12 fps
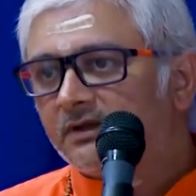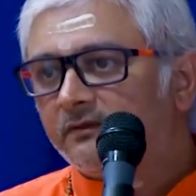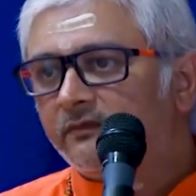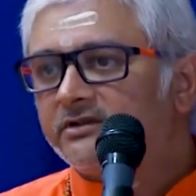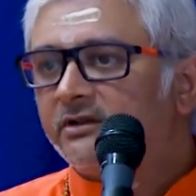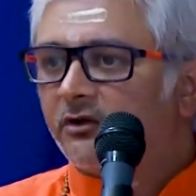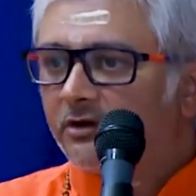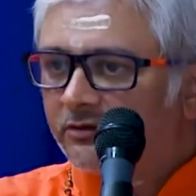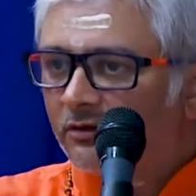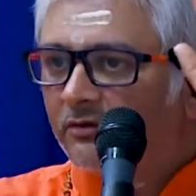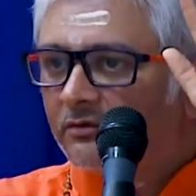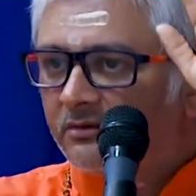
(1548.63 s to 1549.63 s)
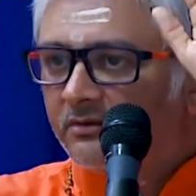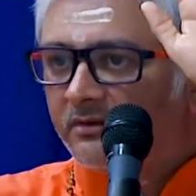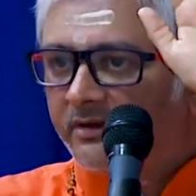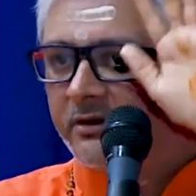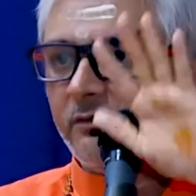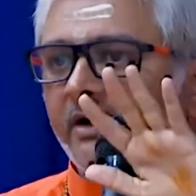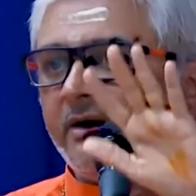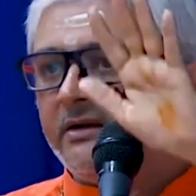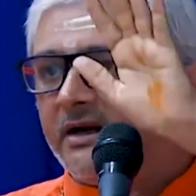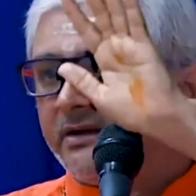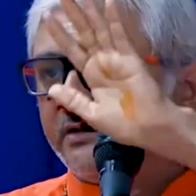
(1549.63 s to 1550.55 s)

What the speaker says: Which is also required, that